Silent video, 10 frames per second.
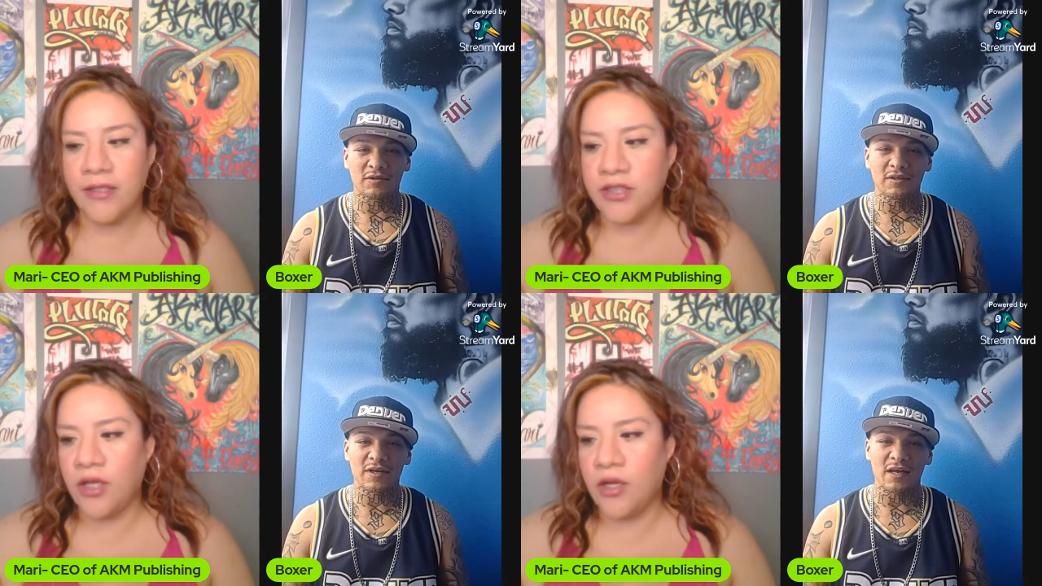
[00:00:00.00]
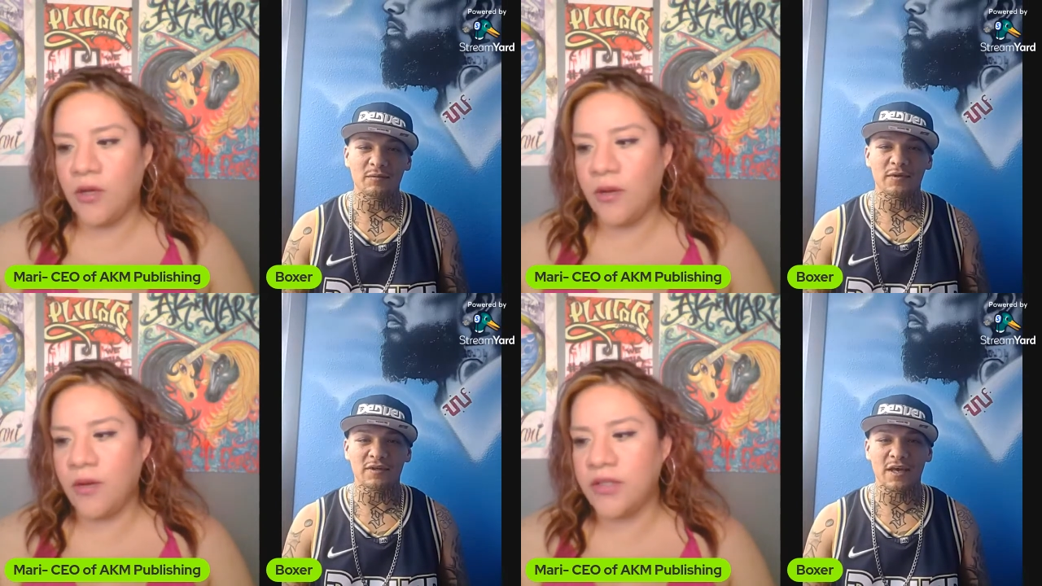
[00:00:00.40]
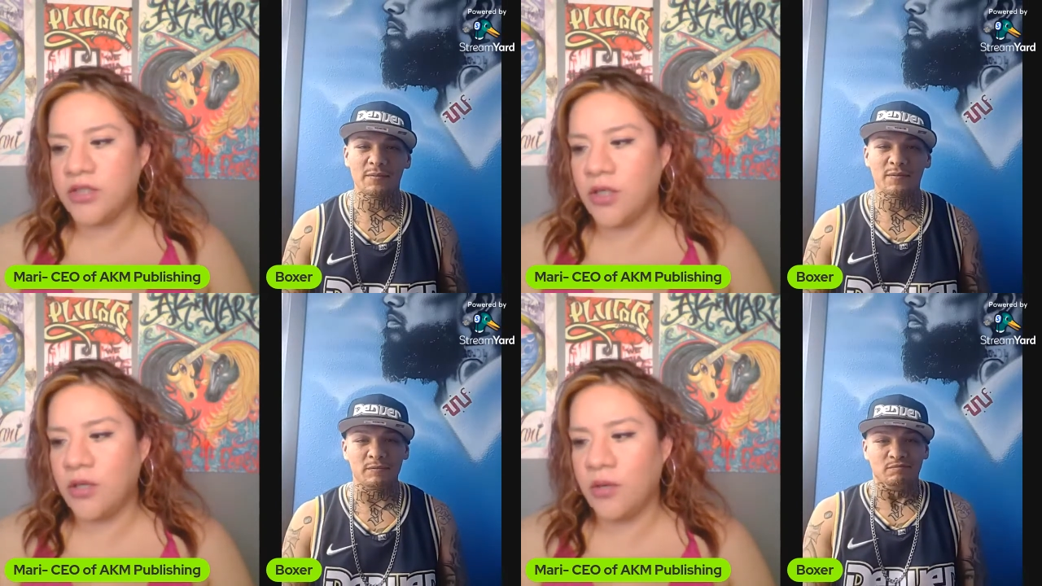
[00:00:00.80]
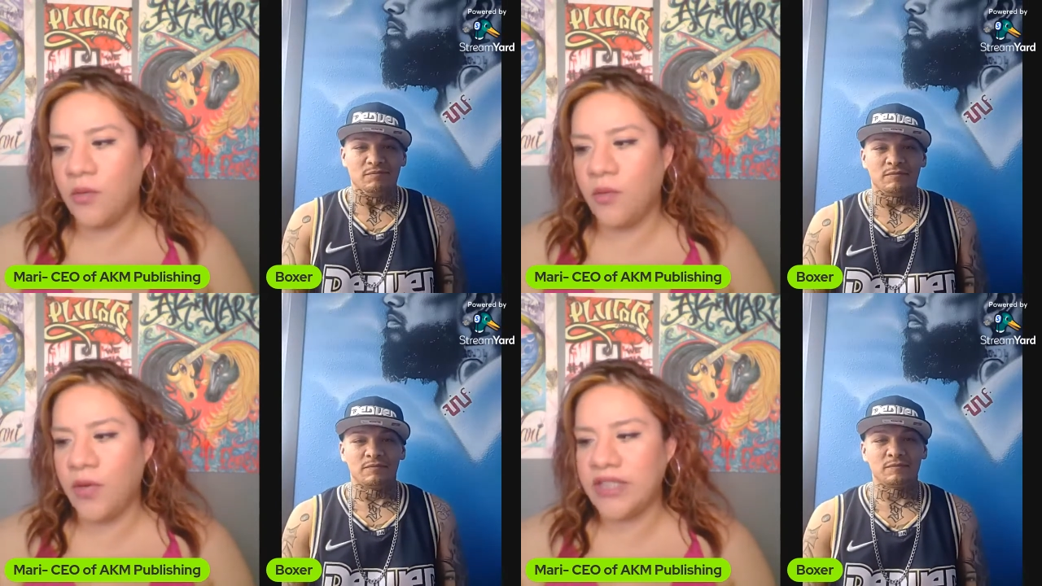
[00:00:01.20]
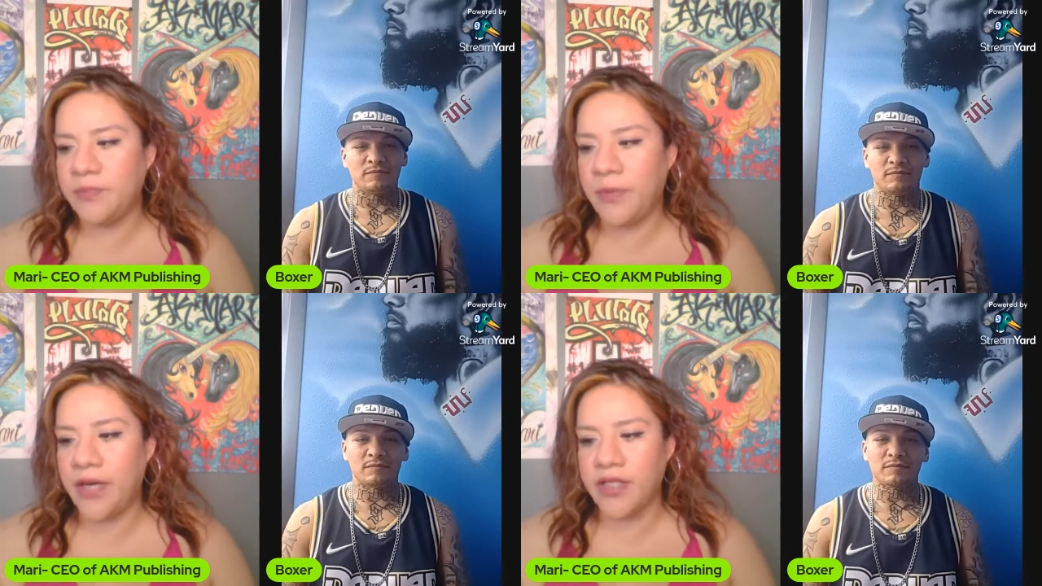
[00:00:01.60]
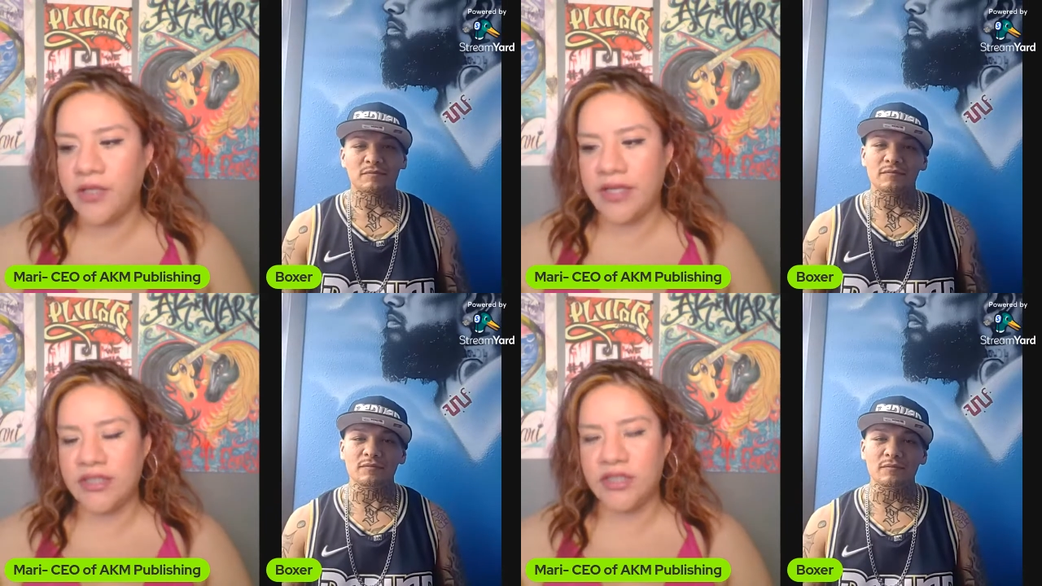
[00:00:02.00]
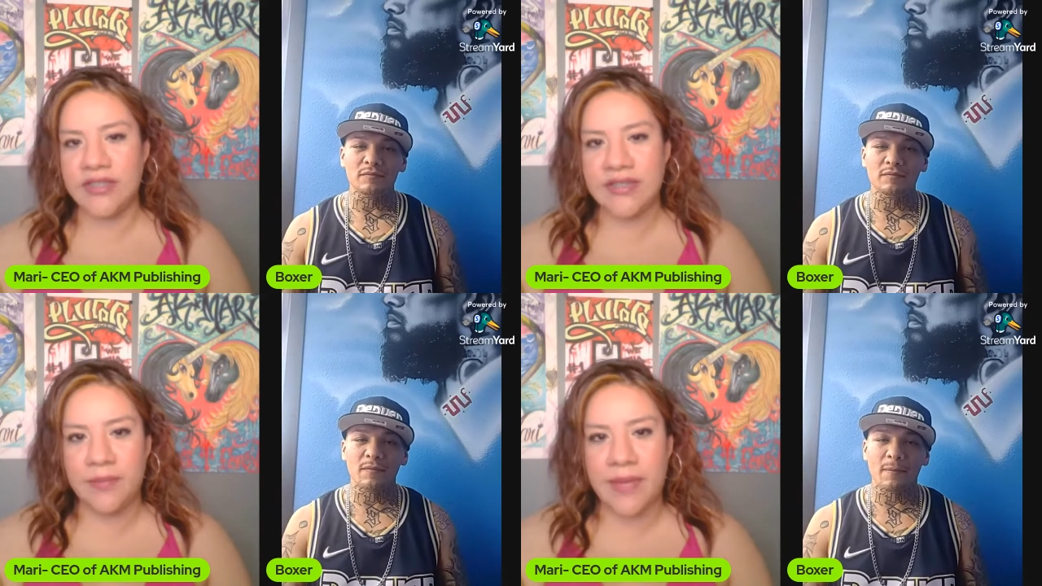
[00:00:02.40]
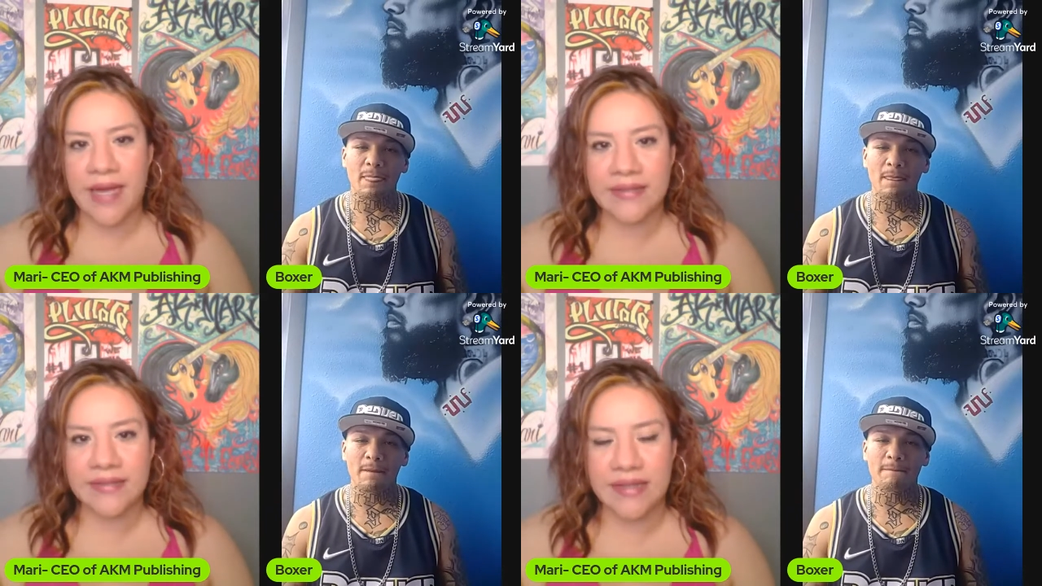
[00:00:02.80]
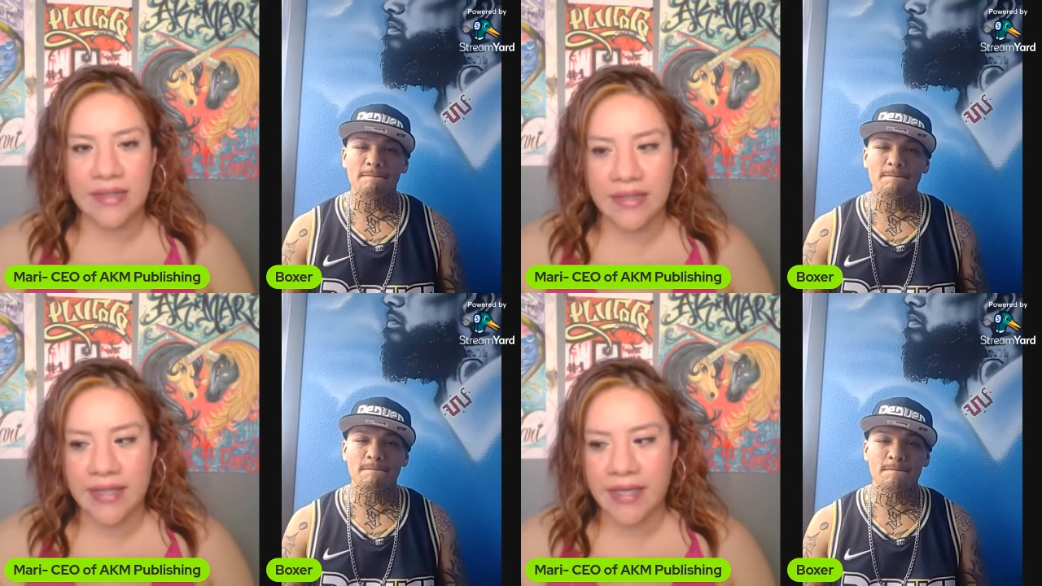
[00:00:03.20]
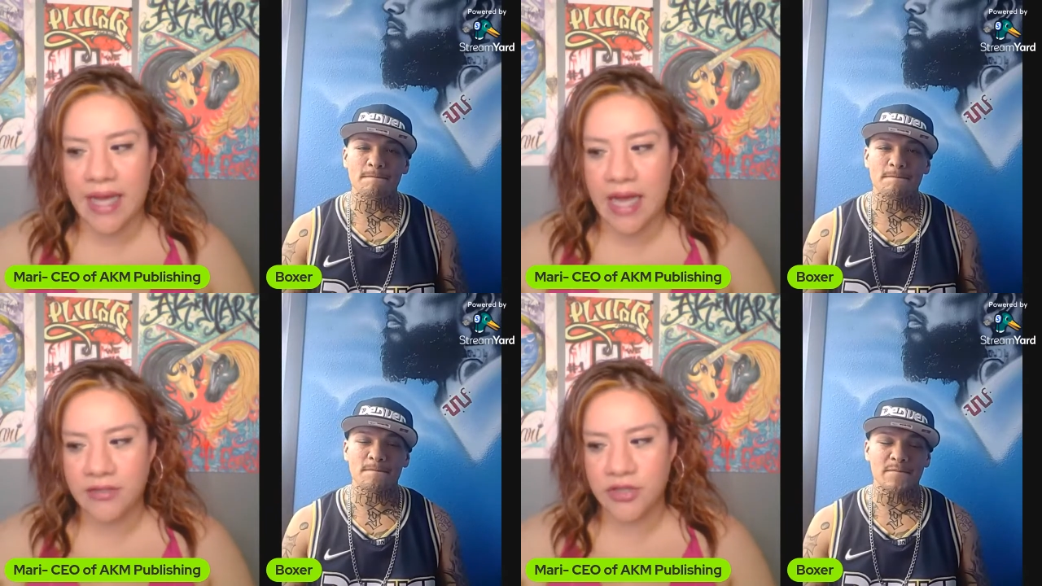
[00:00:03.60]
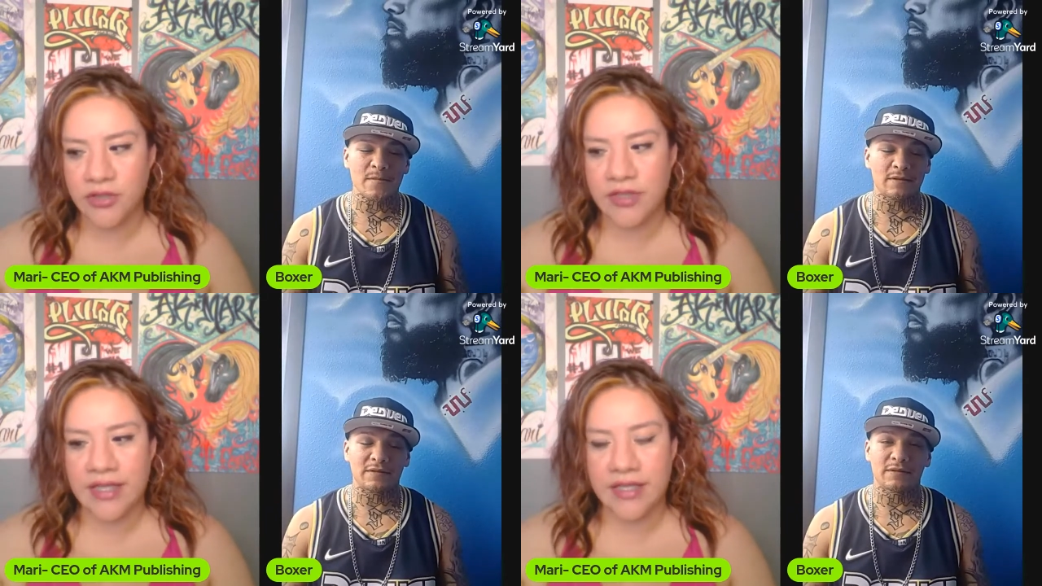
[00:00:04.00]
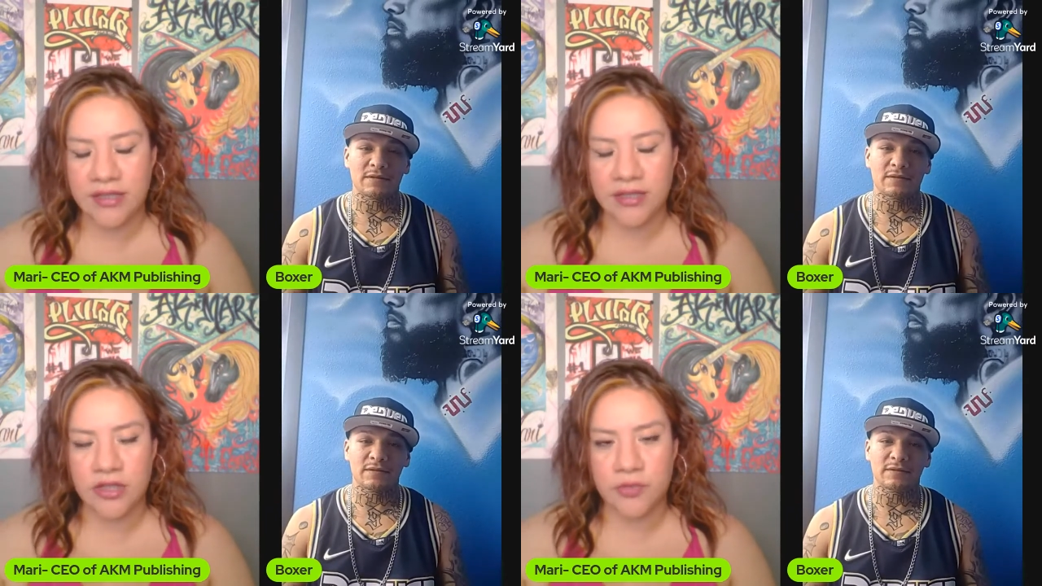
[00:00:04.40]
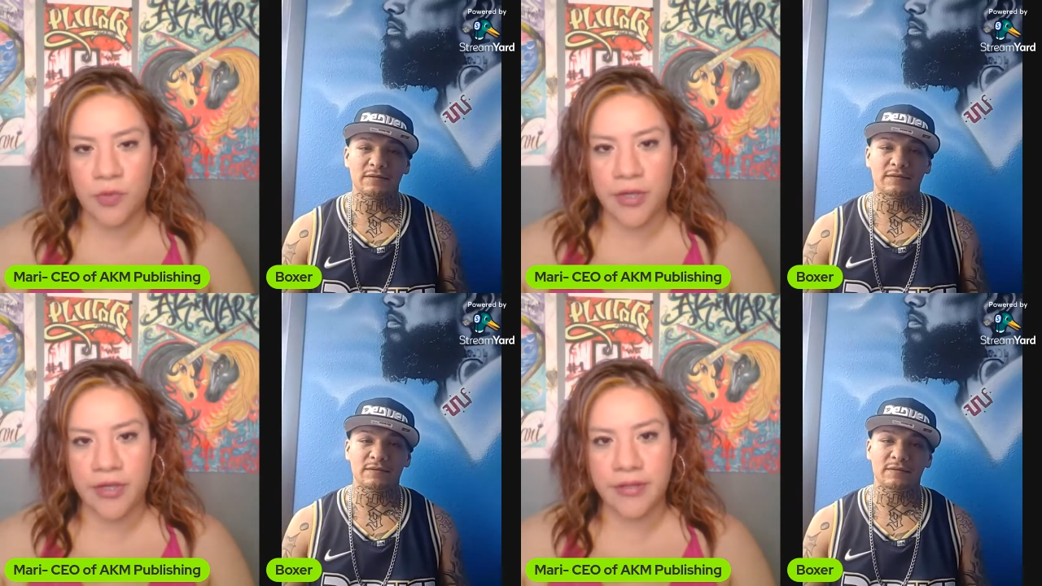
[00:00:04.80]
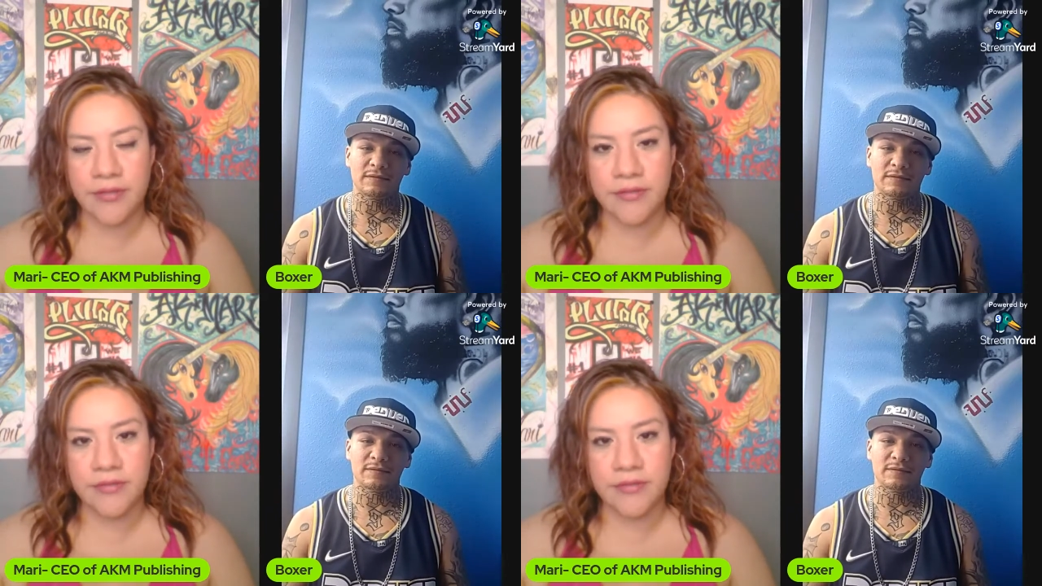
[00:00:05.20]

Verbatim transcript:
Speaker 1: So, so what sparked your interest in boxing? Like, how'd you get into the sport?